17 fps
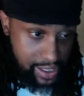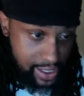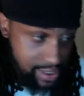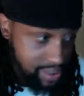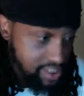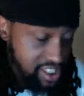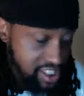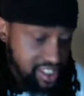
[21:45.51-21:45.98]
This
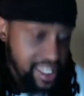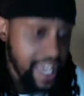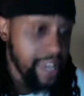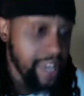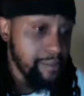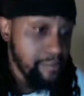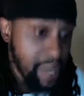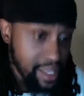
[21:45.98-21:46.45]
is just
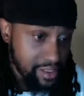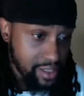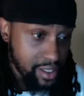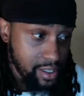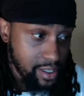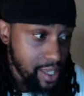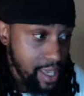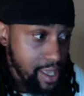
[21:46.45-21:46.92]
a
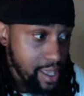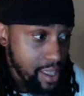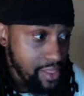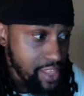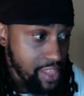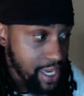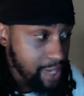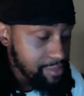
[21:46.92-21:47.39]
method
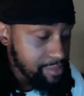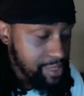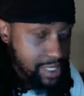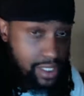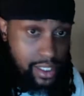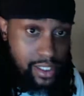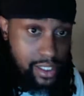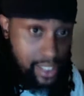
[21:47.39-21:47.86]
that I'm
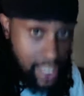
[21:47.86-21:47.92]
telling